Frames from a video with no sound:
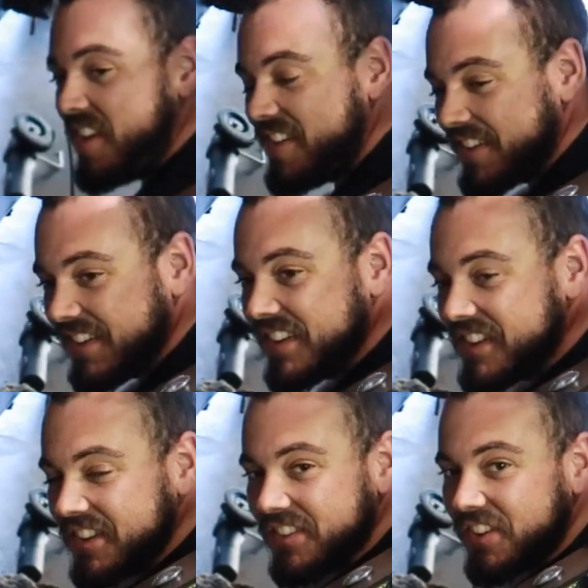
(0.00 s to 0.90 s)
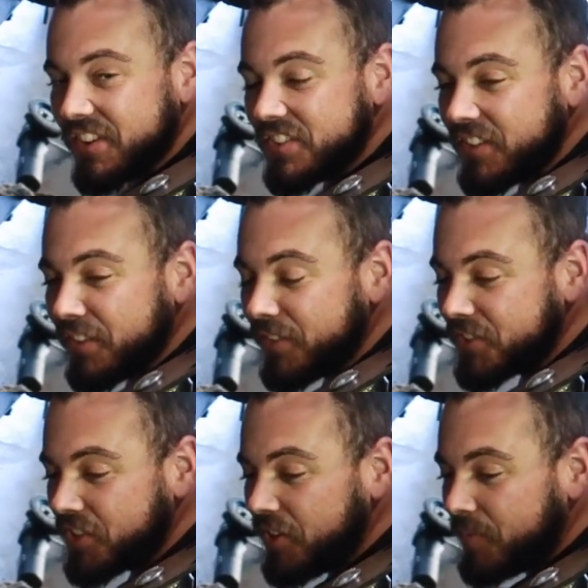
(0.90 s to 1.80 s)
You want
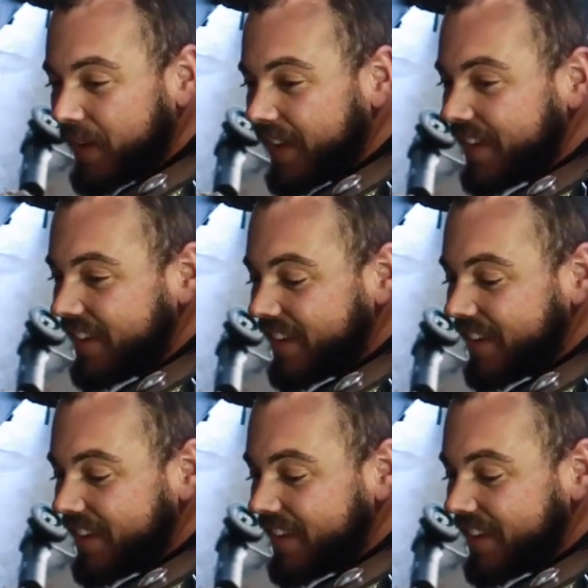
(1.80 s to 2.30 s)
to show my